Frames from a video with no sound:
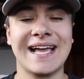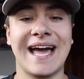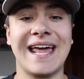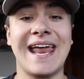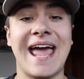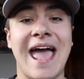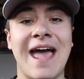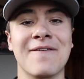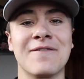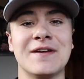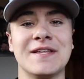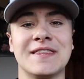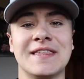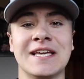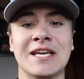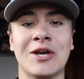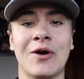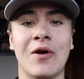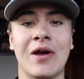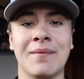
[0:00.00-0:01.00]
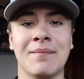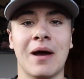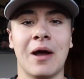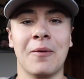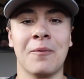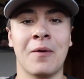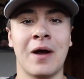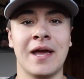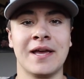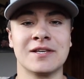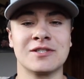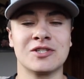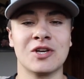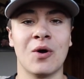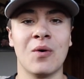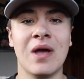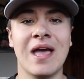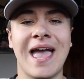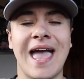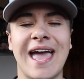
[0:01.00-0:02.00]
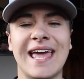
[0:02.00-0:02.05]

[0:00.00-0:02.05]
kind of everything going my way. So